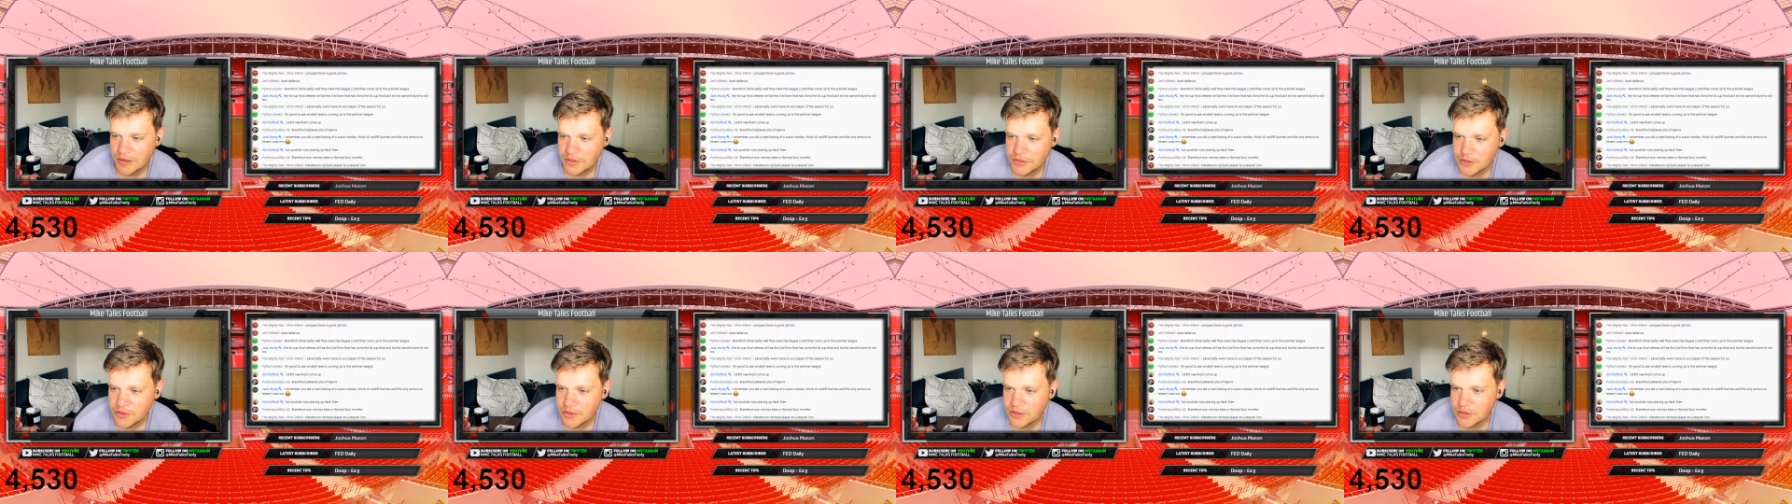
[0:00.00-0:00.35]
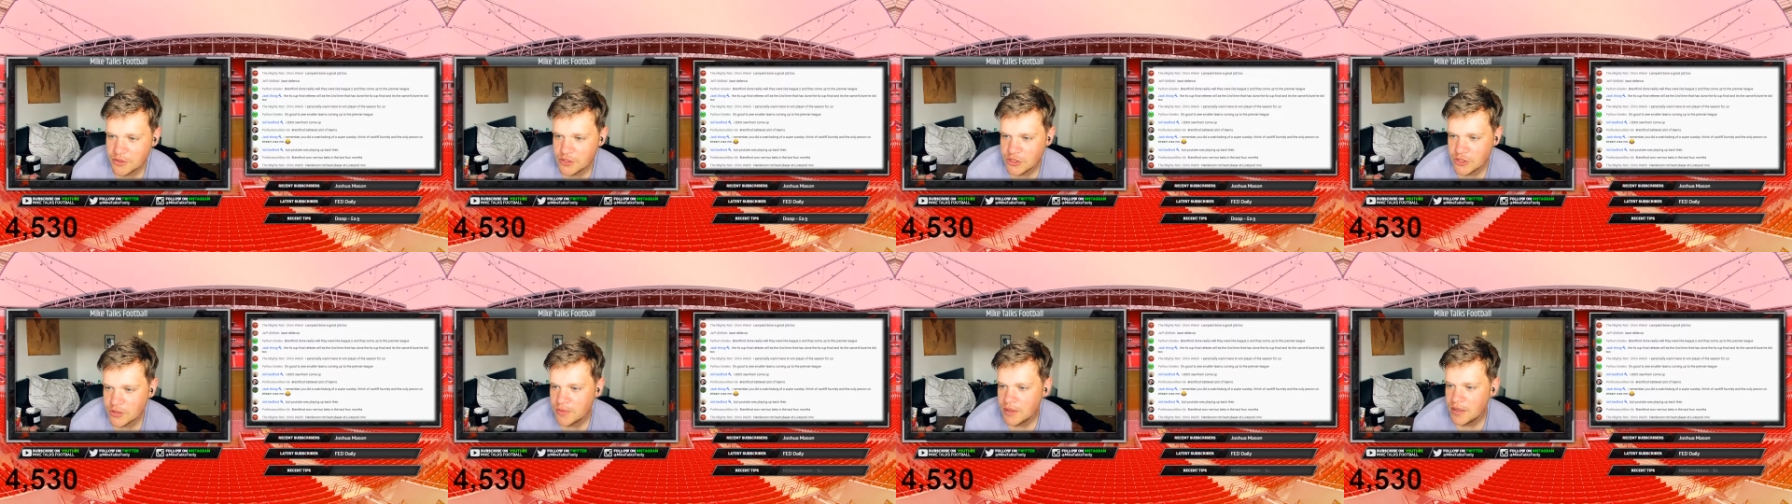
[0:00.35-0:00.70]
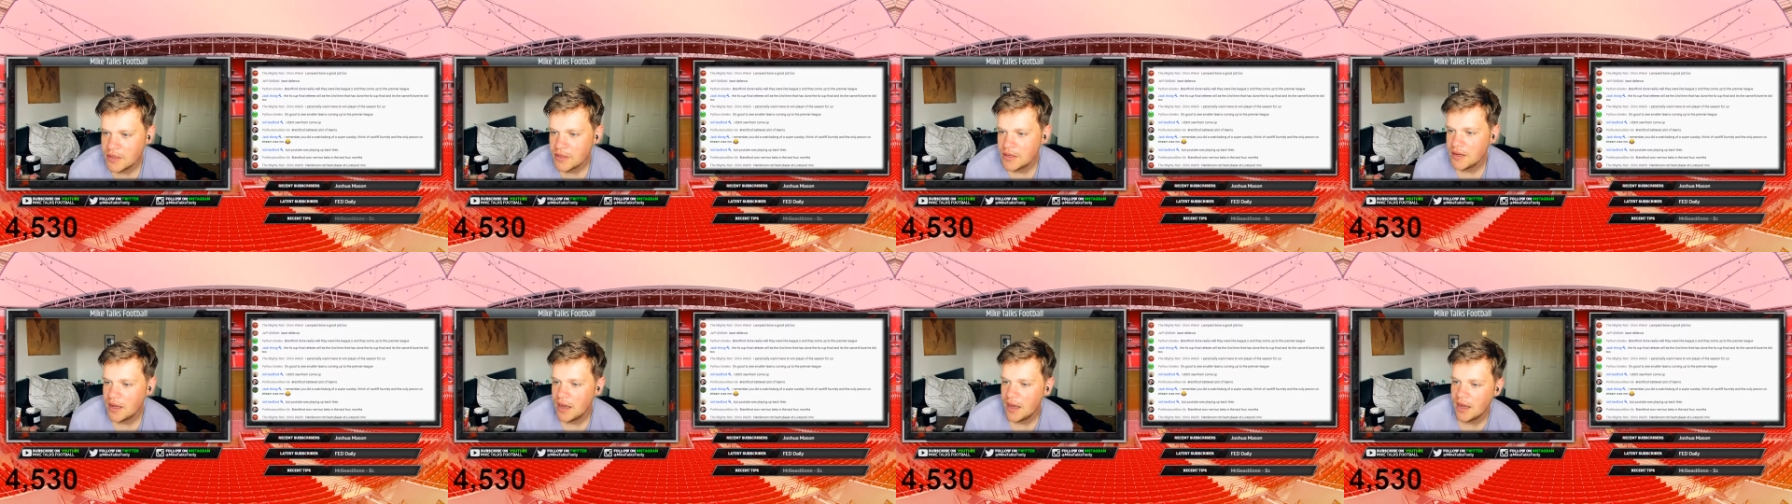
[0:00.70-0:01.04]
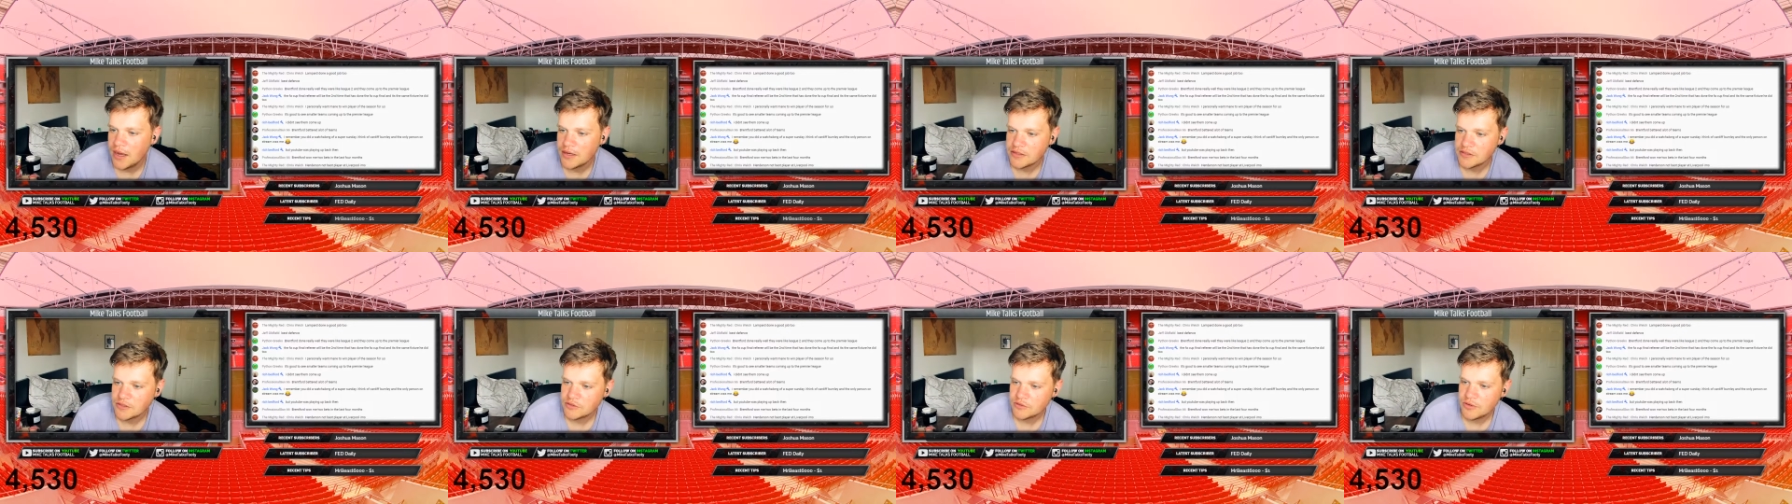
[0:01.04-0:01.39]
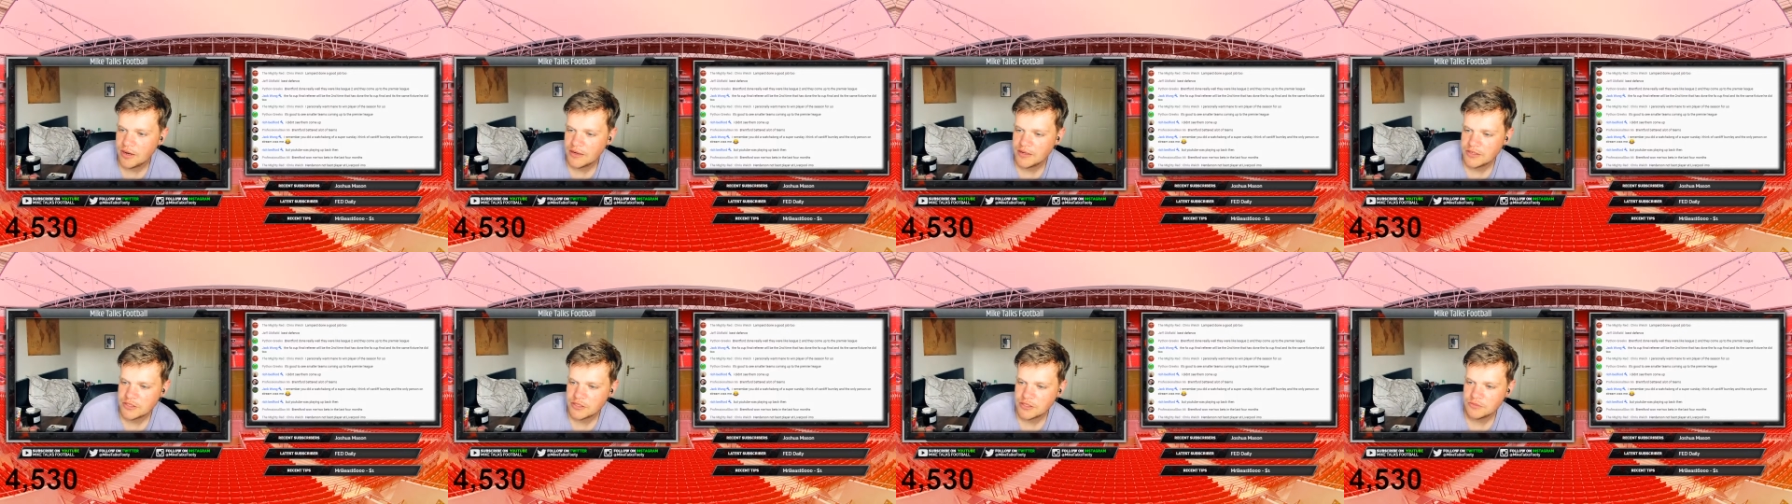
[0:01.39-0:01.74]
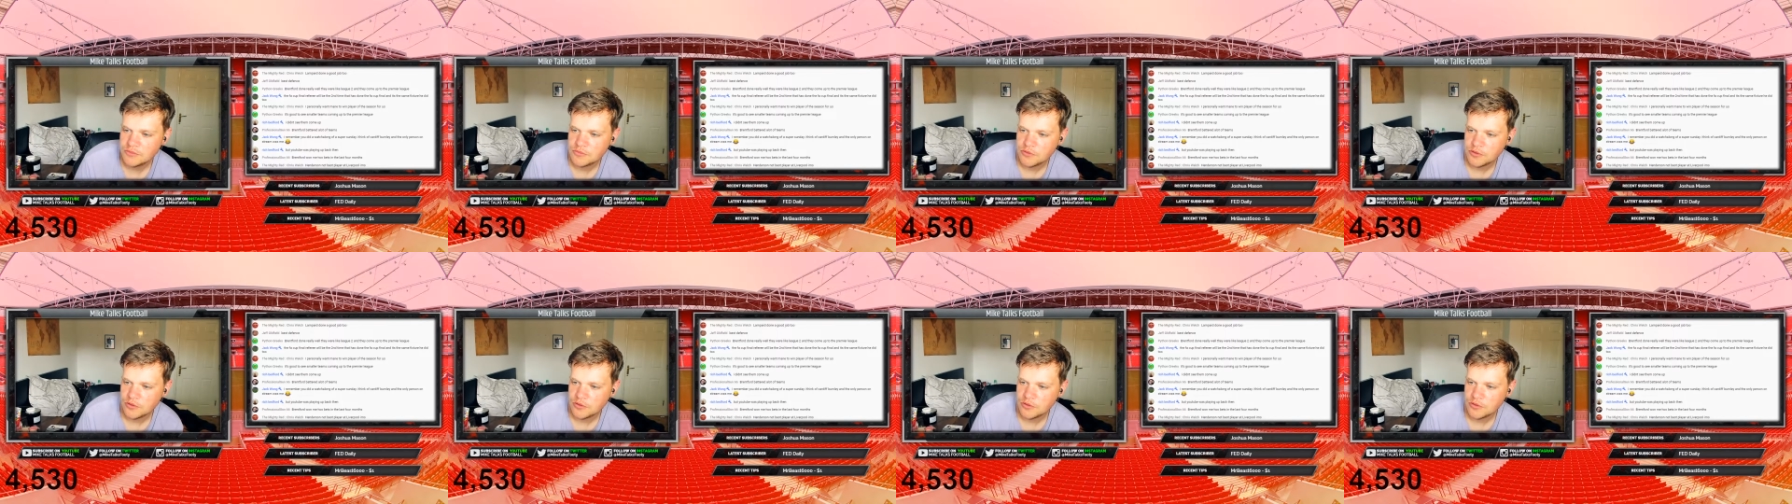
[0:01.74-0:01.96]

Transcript: doing YouTube. Henderson,